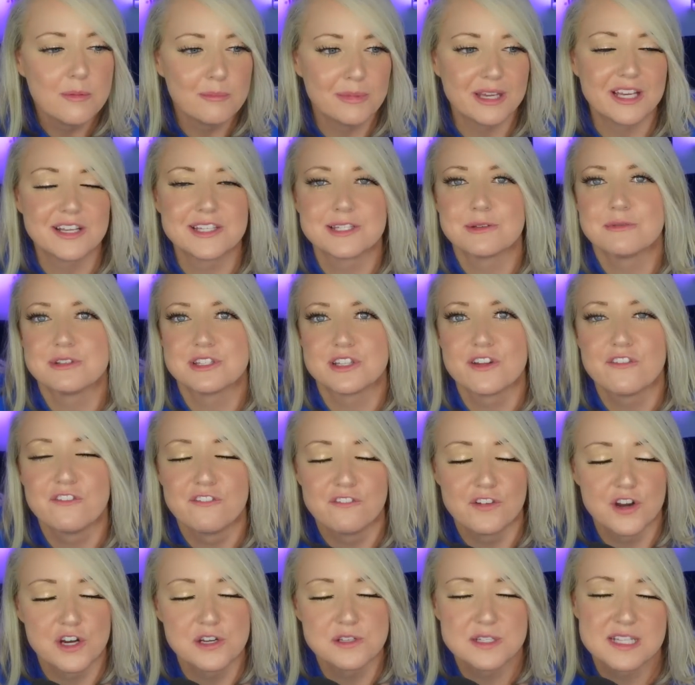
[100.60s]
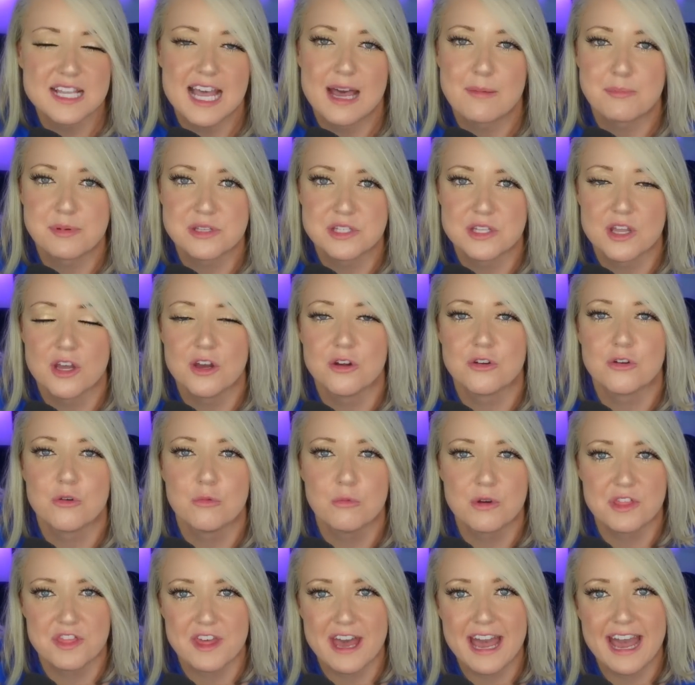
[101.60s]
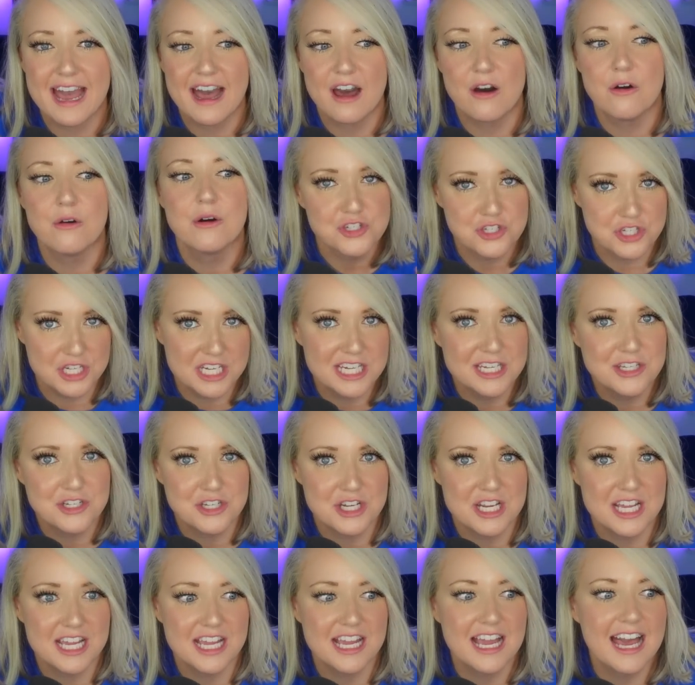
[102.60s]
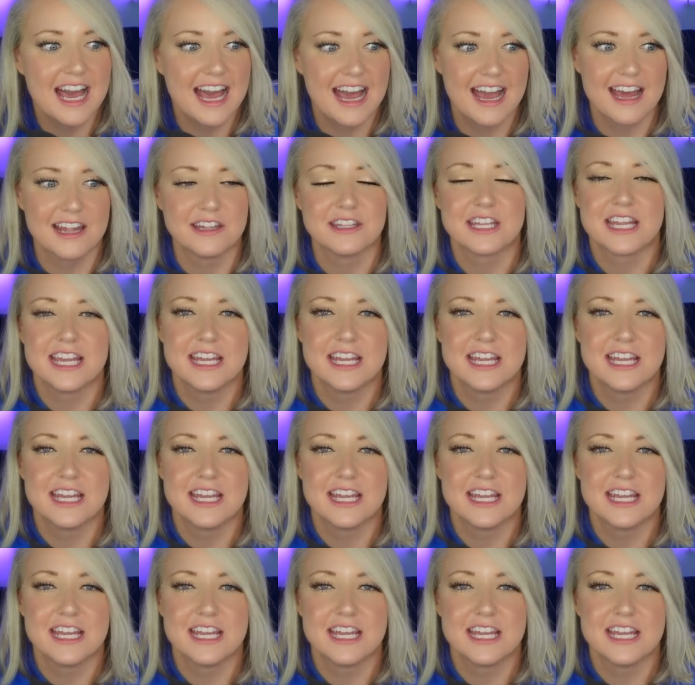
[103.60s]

because it was the first episode without Gigi, and